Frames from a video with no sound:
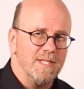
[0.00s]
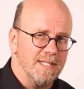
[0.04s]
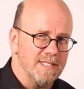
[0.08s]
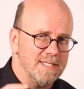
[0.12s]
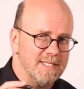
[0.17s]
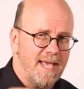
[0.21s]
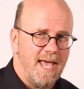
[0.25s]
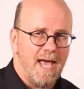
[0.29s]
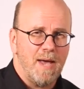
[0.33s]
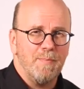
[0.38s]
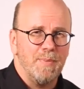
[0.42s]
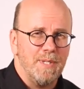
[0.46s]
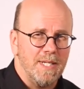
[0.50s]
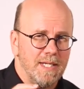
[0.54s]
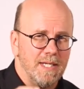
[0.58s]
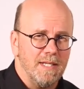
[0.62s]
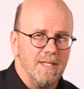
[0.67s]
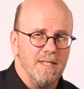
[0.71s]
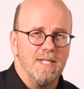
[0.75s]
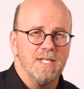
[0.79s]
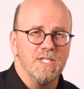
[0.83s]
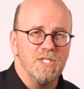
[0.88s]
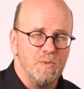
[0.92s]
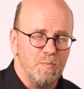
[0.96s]
that's happening
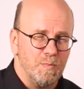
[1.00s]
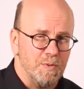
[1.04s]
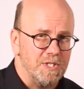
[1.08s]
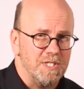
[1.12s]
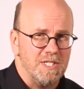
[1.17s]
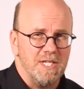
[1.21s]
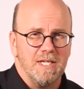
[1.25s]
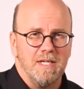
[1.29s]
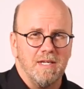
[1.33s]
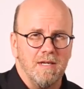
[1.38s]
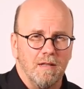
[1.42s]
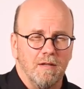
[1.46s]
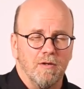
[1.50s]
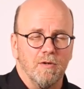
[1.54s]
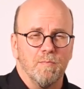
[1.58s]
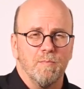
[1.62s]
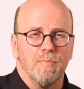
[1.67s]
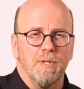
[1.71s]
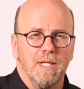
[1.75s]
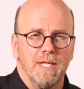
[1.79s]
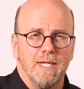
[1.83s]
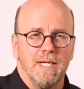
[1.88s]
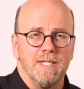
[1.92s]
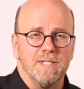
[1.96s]
in this particular
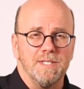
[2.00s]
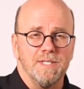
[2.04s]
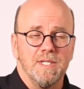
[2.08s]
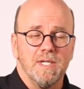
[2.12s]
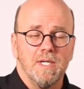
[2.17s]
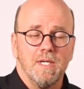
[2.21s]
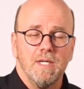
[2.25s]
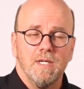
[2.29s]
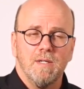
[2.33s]
place.